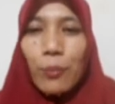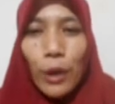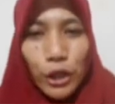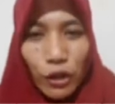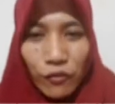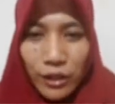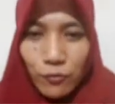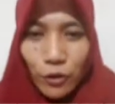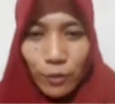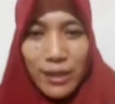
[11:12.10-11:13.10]
point of
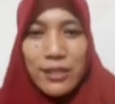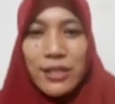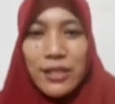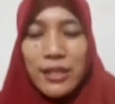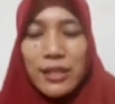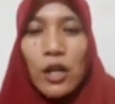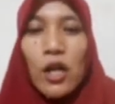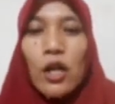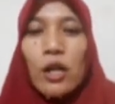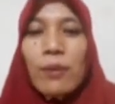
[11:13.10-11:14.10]
information,
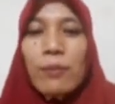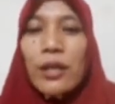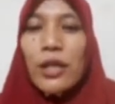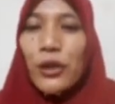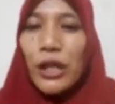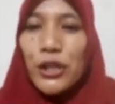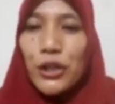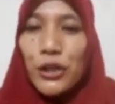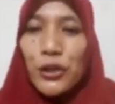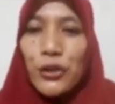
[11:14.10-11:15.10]
or maybe you can
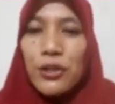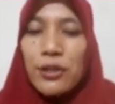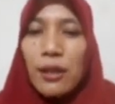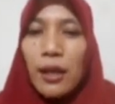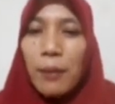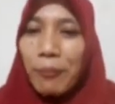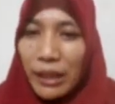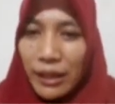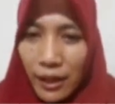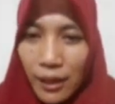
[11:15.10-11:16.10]
use
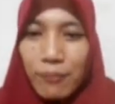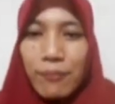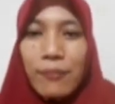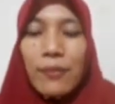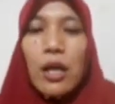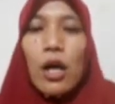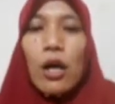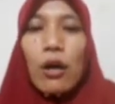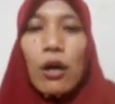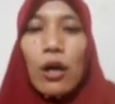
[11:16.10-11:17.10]
madam,
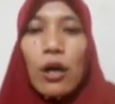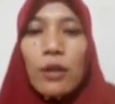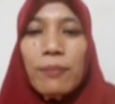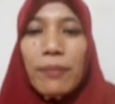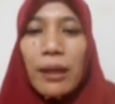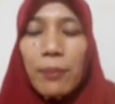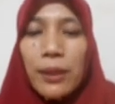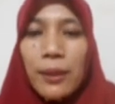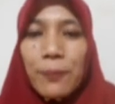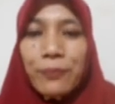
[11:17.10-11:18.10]
or
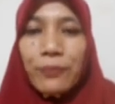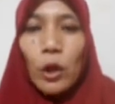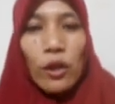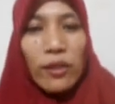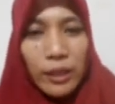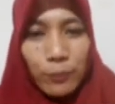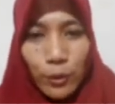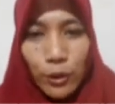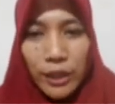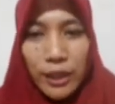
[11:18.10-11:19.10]
maybe on that
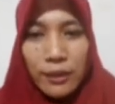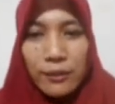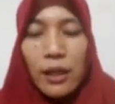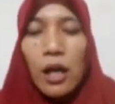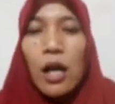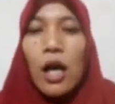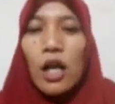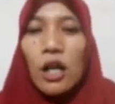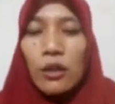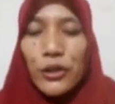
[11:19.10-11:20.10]
point,
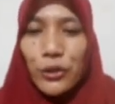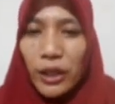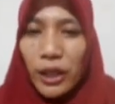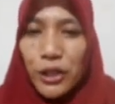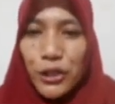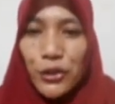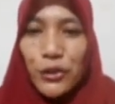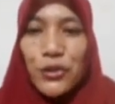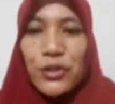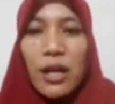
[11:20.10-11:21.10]
or you can
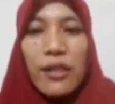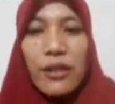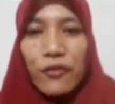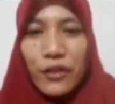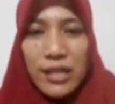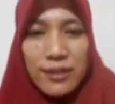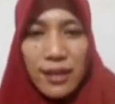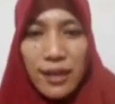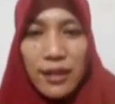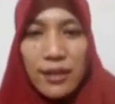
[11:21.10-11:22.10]
use other
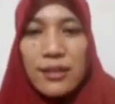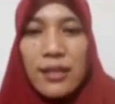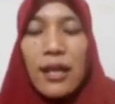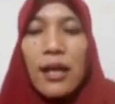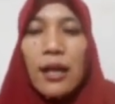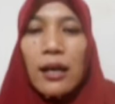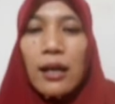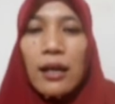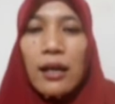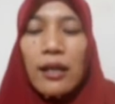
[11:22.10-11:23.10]
phrases
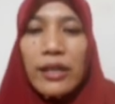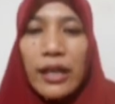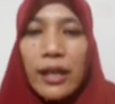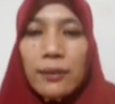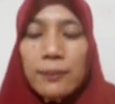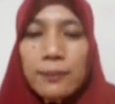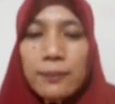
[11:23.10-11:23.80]
that